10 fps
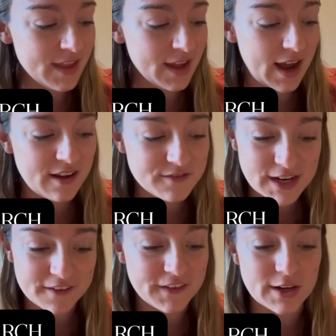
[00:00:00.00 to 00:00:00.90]
I've
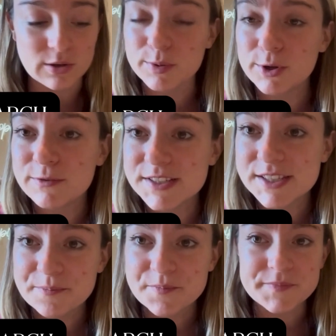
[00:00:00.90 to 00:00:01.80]
done final proofs
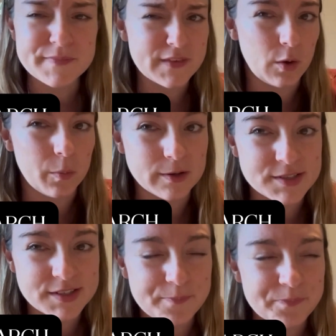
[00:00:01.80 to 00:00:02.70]
almost.